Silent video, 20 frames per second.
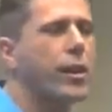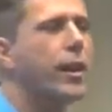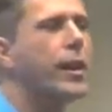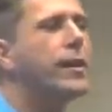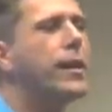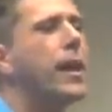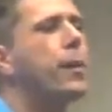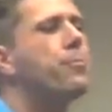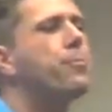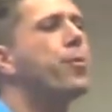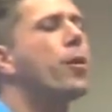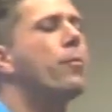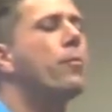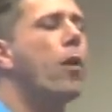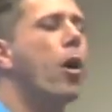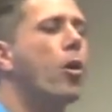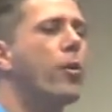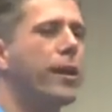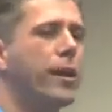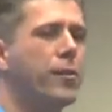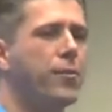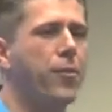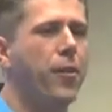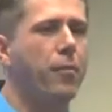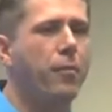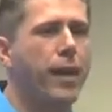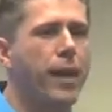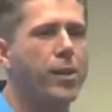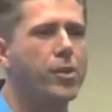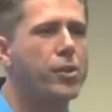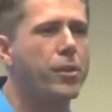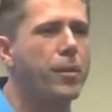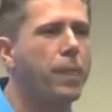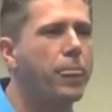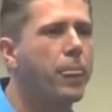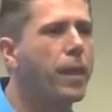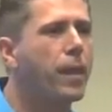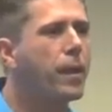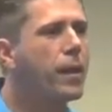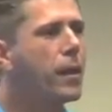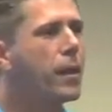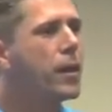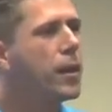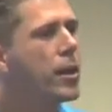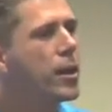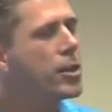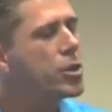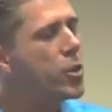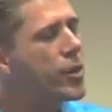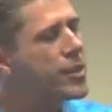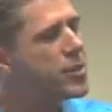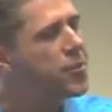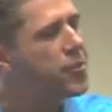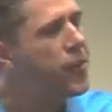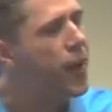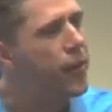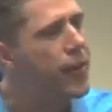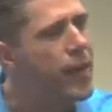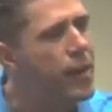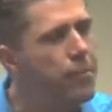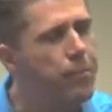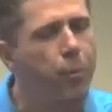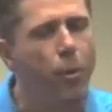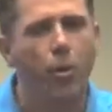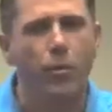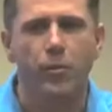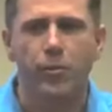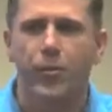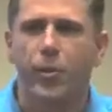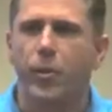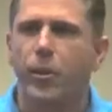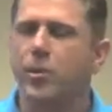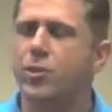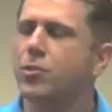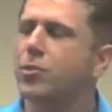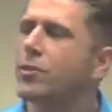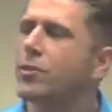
they promote inflammation. So it's very important for us to